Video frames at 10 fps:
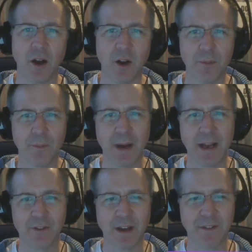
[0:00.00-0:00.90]

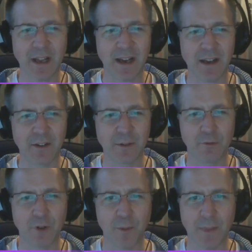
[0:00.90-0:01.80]
Minecraft, and I
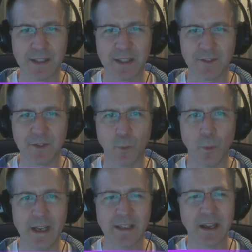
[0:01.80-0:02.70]
grow myself some
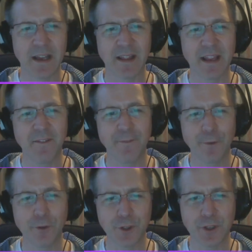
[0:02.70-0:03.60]
wheat. The
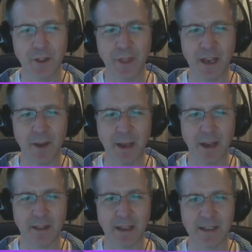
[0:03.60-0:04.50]
unfortunate thing
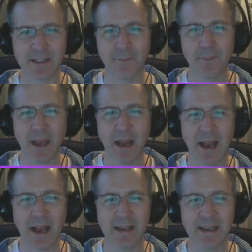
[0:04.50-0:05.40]
about this,
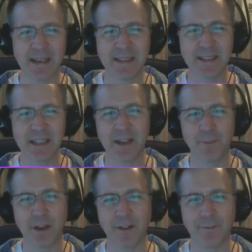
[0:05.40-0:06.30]
and it is a
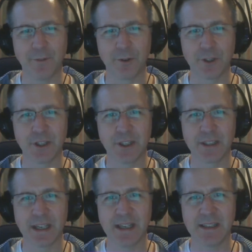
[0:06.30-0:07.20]
little bit
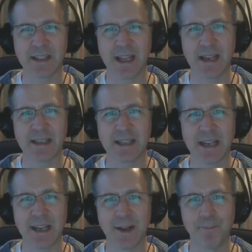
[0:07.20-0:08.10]
unfortunate, is that
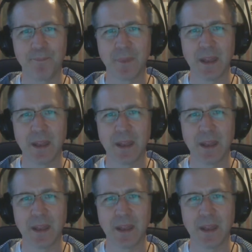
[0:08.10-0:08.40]
I